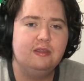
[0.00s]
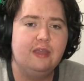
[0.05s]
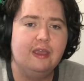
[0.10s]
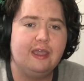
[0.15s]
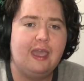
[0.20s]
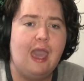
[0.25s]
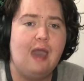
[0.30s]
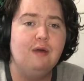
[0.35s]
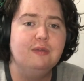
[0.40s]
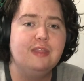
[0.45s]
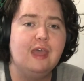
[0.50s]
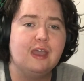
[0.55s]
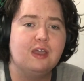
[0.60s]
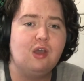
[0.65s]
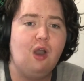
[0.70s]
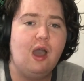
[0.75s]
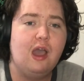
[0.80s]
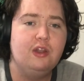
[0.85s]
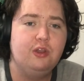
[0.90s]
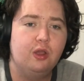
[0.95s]
Like, how'd that
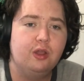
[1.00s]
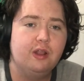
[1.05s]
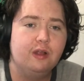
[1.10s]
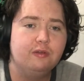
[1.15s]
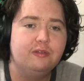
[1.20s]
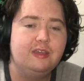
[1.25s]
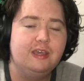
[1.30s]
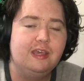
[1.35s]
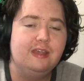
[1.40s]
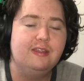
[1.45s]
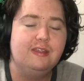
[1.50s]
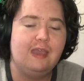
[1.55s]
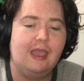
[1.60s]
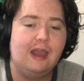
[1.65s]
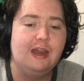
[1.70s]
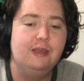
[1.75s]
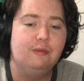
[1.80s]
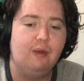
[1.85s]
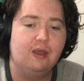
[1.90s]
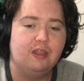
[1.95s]
guy know that it was his
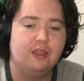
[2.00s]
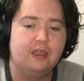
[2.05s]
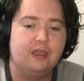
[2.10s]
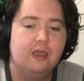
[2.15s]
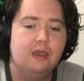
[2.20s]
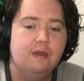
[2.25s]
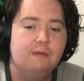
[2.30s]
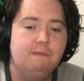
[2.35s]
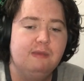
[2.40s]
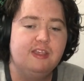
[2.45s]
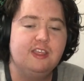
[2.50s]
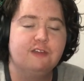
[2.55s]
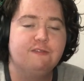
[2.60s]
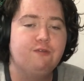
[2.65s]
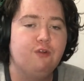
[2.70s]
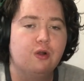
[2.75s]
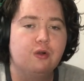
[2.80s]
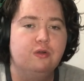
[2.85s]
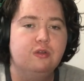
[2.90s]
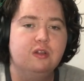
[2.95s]
anyway? Like, Mister
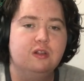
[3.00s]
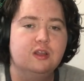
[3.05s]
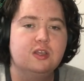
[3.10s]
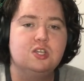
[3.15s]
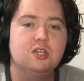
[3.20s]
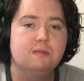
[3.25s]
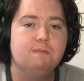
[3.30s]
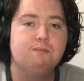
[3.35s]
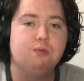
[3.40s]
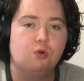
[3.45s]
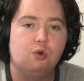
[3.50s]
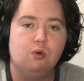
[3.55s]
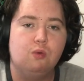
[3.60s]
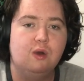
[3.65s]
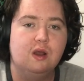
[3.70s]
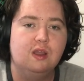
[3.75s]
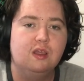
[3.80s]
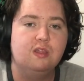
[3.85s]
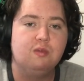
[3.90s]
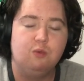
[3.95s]
Frond could have literally brought
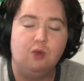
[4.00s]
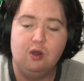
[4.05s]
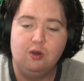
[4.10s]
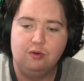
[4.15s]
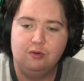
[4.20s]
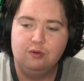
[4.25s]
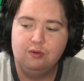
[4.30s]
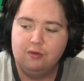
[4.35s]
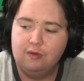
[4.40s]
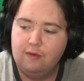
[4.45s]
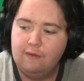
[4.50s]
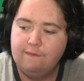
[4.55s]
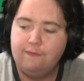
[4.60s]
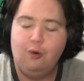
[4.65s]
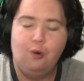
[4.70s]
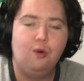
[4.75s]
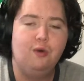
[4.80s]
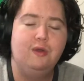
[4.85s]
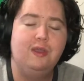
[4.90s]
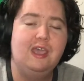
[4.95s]
one as well,
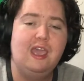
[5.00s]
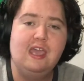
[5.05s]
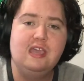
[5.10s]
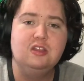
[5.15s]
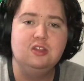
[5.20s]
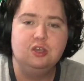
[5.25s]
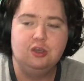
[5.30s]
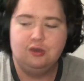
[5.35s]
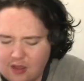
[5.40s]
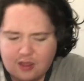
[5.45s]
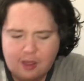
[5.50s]
for all he knew.